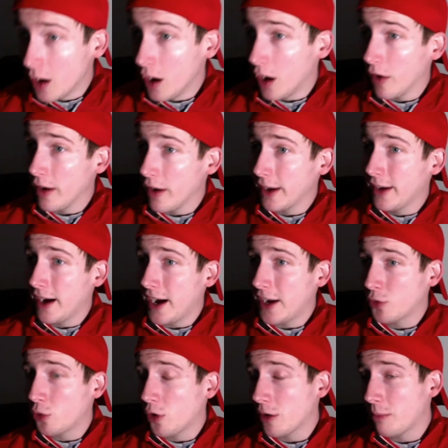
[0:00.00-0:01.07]
Alright
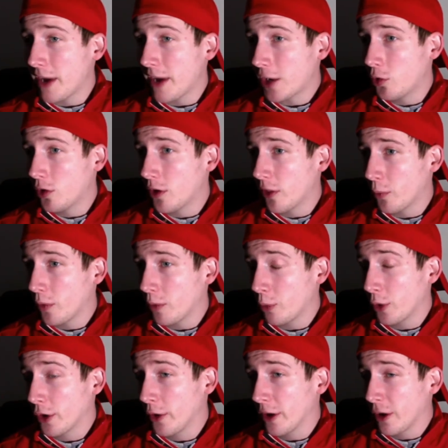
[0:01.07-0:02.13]
guys, welcome back to another one.
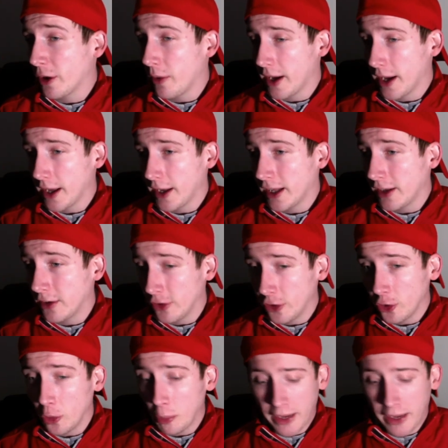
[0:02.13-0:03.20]
We're going to go ahead and
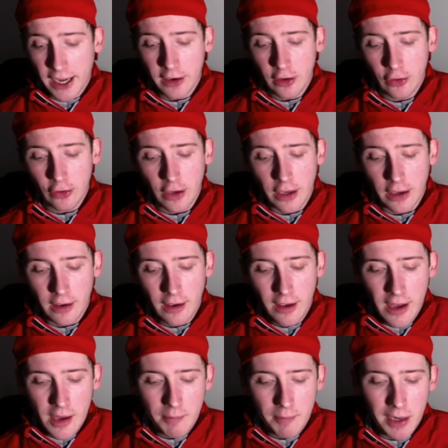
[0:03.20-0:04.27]
do Panda Shake
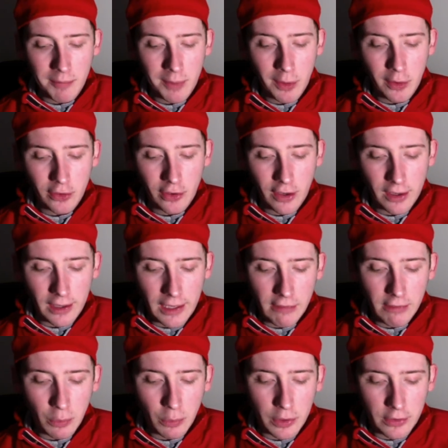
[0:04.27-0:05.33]
by Milkshake
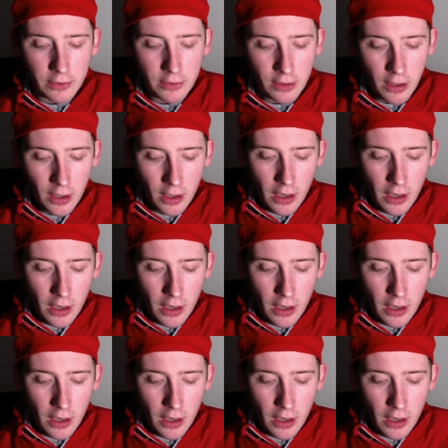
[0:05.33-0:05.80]
E-Liquids.